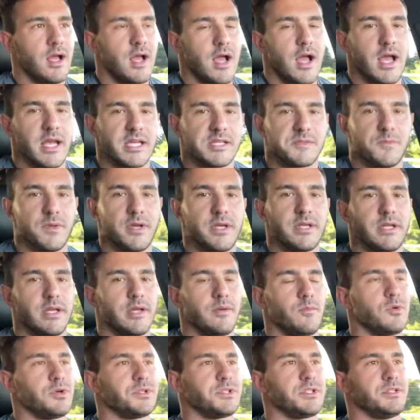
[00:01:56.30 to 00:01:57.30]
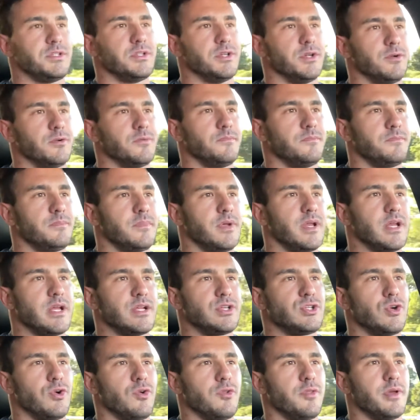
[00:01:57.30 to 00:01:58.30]
I explained to him what to do, and I
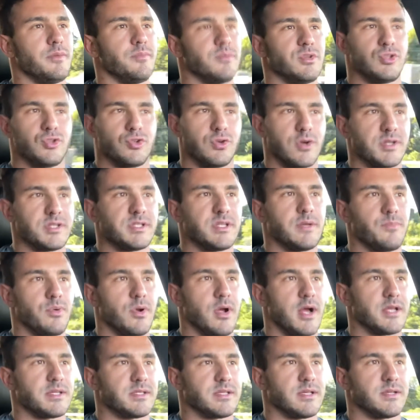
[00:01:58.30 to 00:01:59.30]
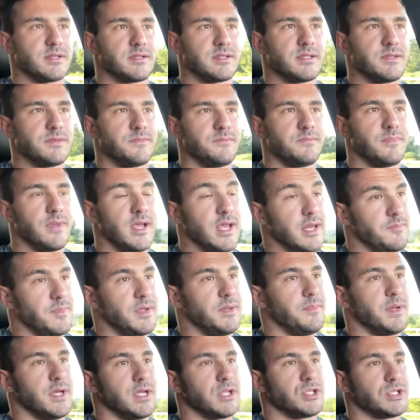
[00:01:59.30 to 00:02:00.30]
told him to trust the process and
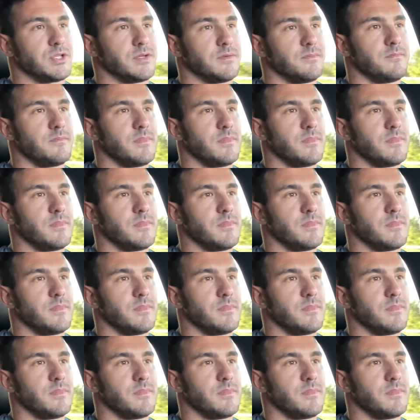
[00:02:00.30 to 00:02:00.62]
be patient.